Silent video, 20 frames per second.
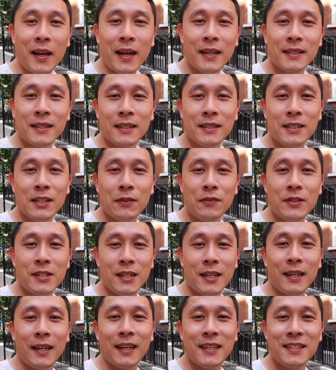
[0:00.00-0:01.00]
next
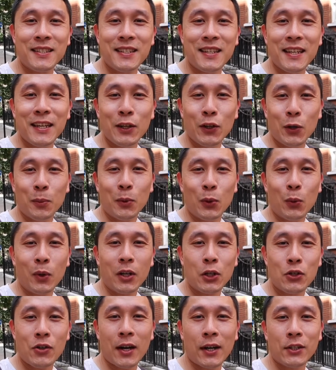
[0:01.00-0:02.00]
activity is the #1
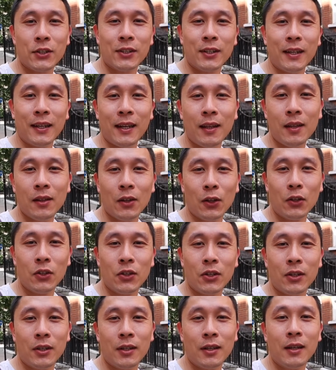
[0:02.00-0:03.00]
attraction in
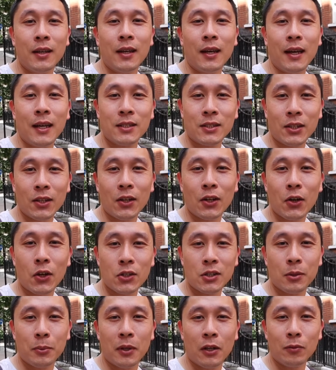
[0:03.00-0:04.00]
London. It's going to
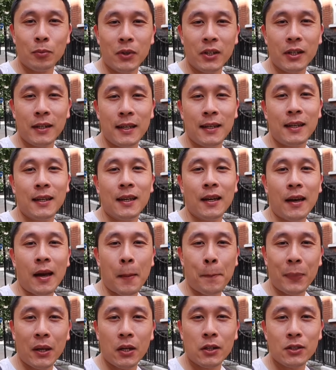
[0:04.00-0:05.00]
cost a bit of money,
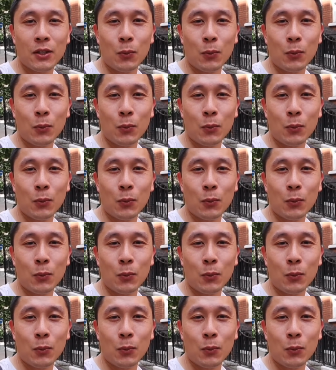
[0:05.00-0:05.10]
and because